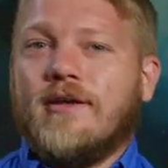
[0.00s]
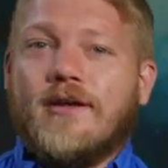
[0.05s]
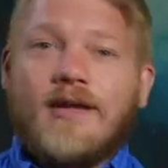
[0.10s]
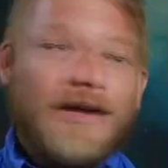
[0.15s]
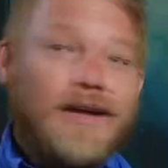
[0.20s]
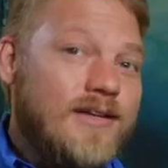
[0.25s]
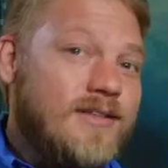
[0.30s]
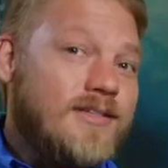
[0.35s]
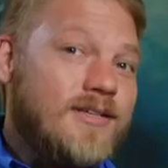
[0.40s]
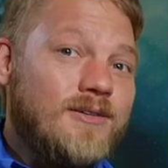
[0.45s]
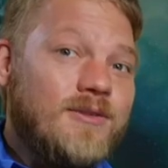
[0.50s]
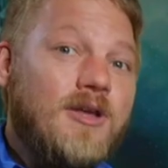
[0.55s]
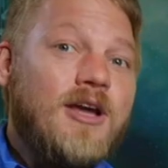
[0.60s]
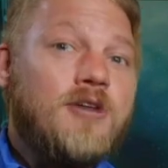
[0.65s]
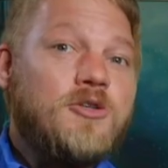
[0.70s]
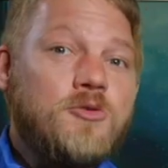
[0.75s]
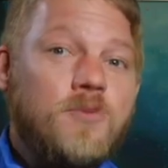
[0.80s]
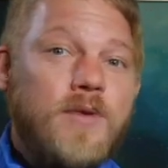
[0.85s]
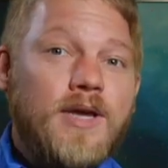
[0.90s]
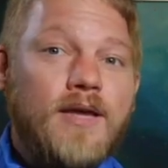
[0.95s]
And until
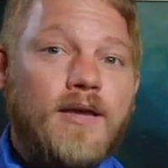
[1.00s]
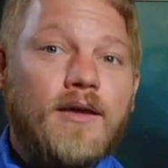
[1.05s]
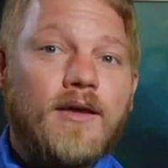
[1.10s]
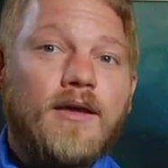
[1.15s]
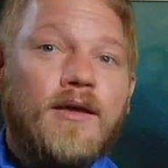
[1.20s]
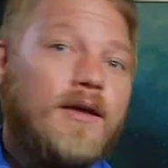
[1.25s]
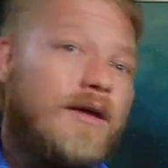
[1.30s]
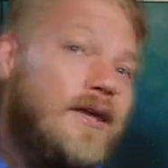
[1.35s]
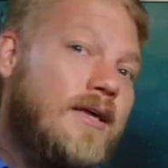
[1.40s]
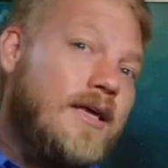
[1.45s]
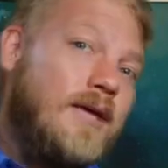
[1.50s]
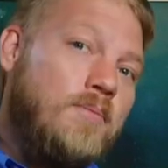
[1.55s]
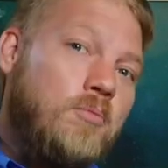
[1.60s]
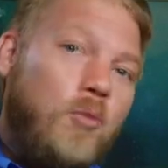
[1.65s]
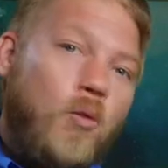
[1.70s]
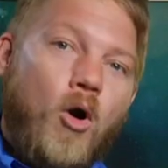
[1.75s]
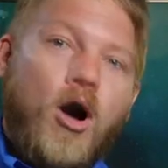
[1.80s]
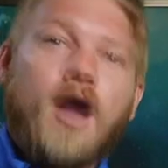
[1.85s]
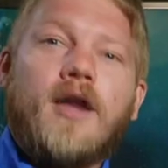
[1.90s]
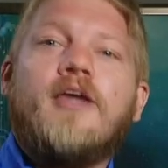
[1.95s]
next week, keep
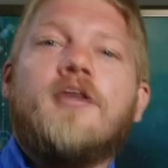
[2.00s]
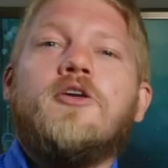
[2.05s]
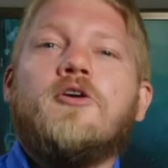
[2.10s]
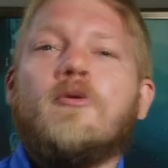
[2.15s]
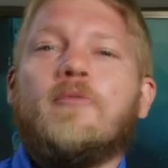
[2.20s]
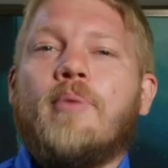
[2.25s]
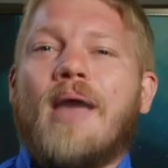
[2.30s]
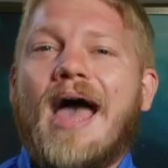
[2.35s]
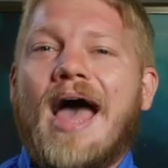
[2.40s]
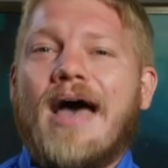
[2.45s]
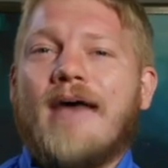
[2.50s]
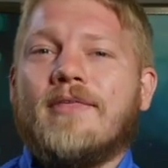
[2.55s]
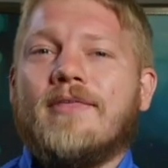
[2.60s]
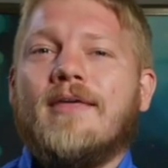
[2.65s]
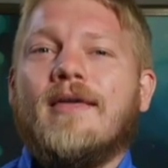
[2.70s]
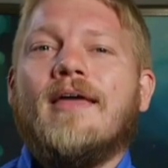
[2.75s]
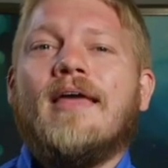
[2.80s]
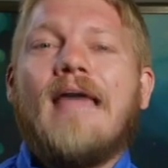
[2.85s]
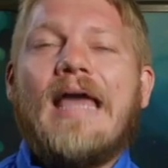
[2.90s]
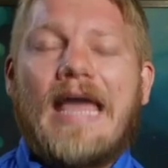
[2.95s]
walking your path
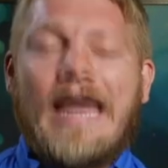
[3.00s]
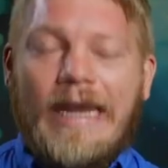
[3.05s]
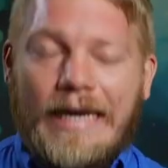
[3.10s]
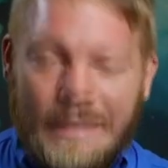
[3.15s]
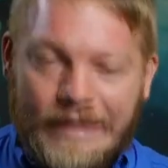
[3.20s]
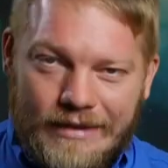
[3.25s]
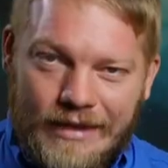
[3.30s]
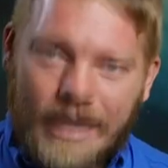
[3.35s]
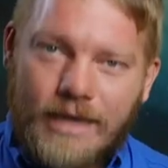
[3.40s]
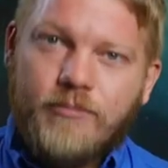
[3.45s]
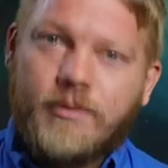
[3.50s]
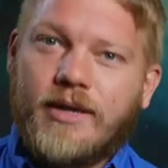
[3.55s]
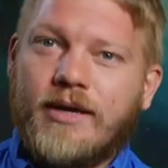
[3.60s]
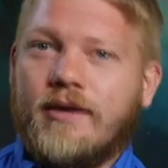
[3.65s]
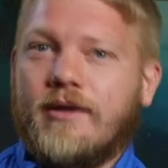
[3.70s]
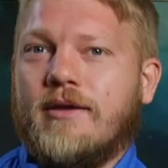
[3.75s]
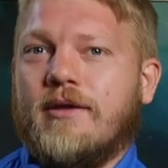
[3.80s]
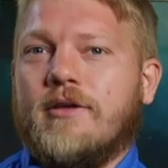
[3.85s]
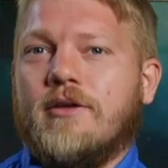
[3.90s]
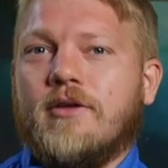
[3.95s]
and
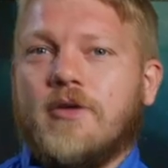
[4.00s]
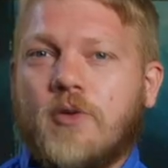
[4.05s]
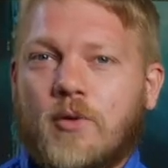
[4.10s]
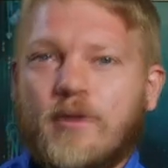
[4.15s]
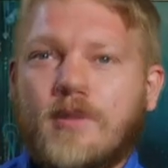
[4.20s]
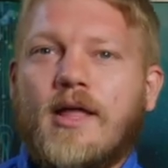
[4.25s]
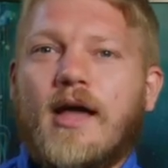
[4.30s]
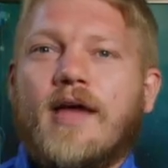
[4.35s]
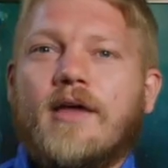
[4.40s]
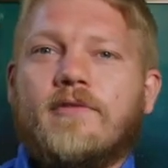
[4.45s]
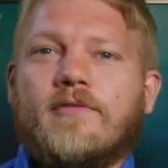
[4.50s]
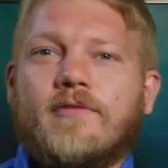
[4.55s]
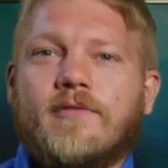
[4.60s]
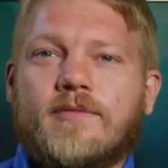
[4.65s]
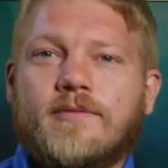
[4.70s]
claiming your life.